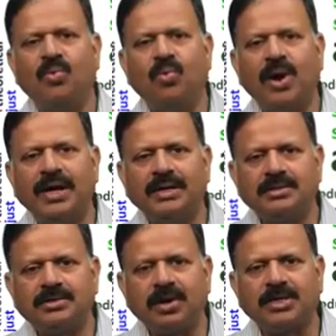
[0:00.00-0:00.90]
While
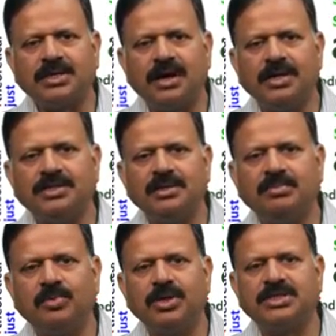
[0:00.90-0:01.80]

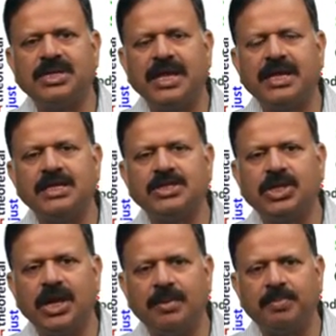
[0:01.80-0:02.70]
structuralism was taking
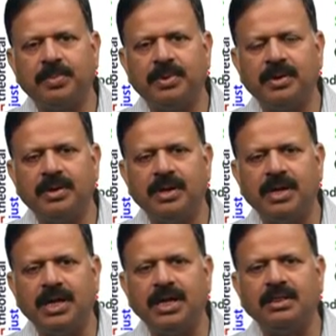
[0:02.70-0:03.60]
shape
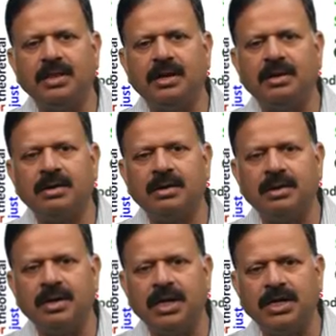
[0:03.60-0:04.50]
in the
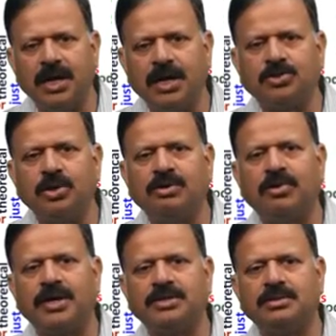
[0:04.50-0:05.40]
intellectual
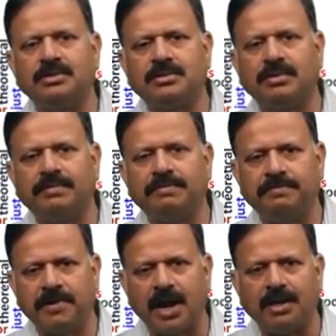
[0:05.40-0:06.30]
traditions of
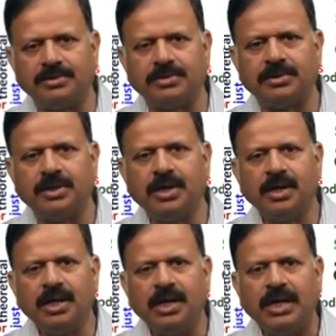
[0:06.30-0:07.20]
France,
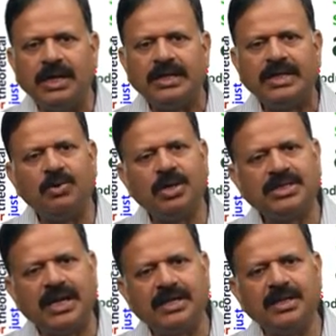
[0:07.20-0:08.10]
there
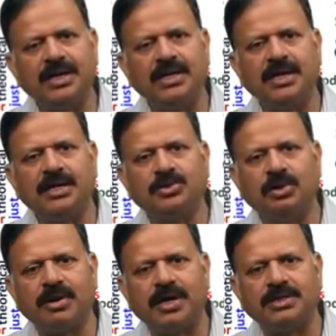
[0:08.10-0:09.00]
was another
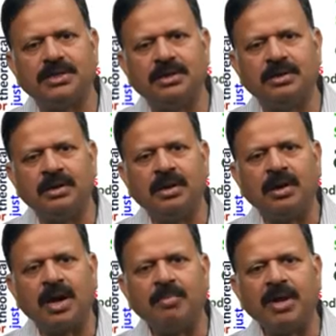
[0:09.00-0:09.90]
intellectual tradition
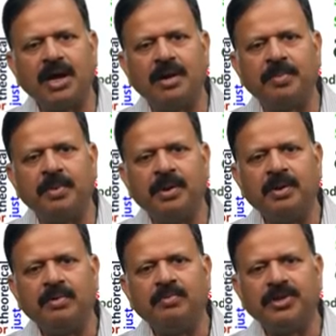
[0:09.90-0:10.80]
coming up
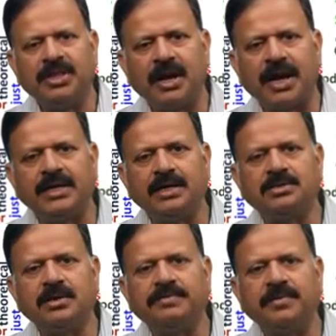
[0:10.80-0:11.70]
with the
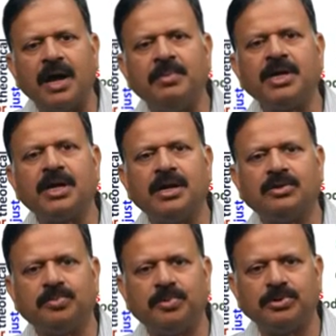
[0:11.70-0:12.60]
writings of American
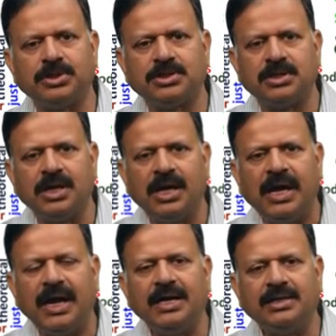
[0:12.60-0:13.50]
anthropologists.
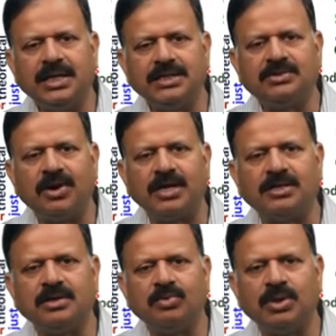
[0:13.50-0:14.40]
and this
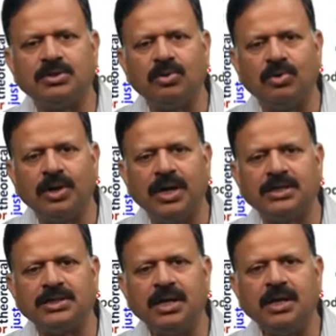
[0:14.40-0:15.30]
tradition was known as